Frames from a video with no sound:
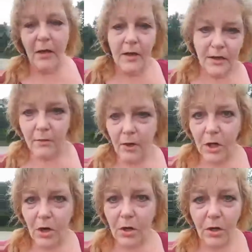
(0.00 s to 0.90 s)
You are
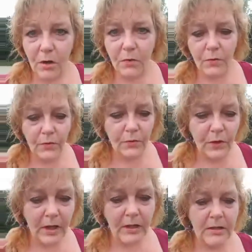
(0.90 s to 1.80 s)
not alone through
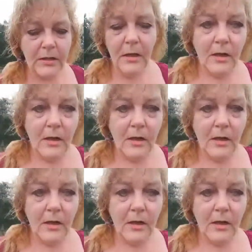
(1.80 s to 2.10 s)
this.